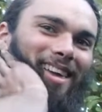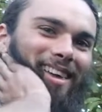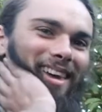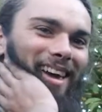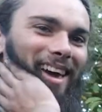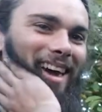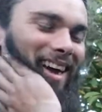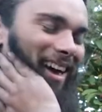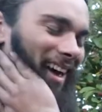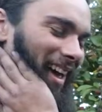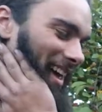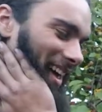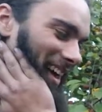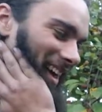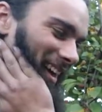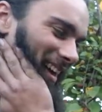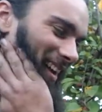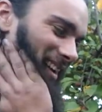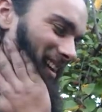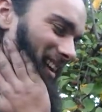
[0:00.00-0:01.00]
Yeah. But
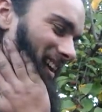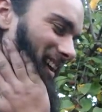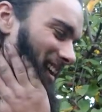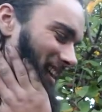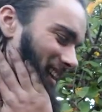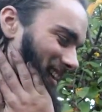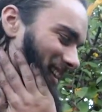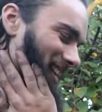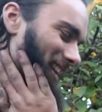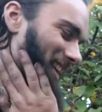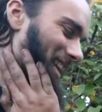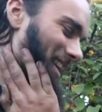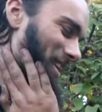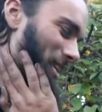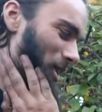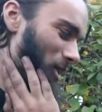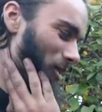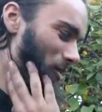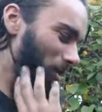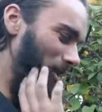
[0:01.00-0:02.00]
yeah.
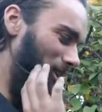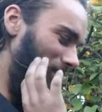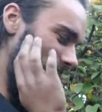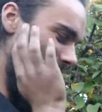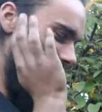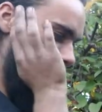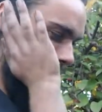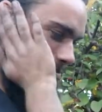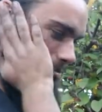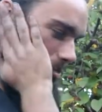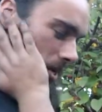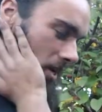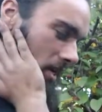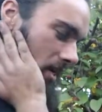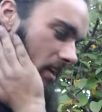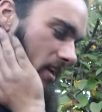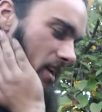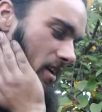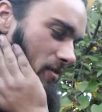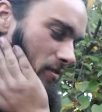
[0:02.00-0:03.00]
Almost binning
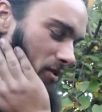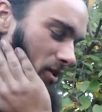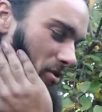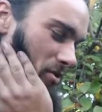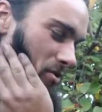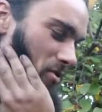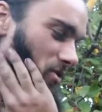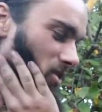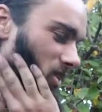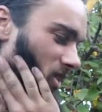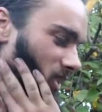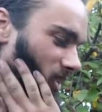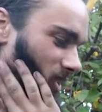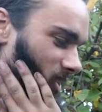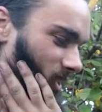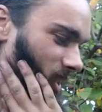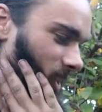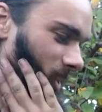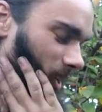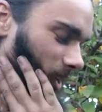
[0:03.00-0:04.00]
at every corner.
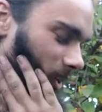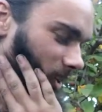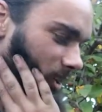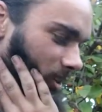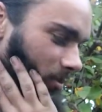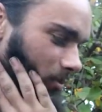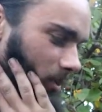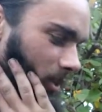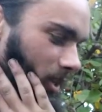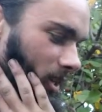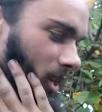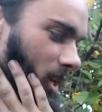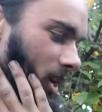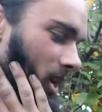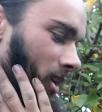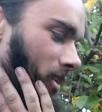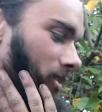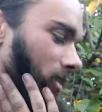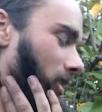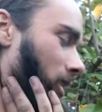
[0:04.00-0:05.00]
But
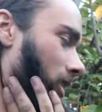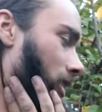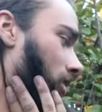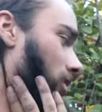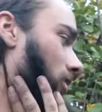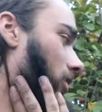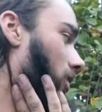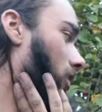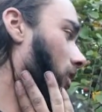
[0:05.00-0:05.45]
yeah, no,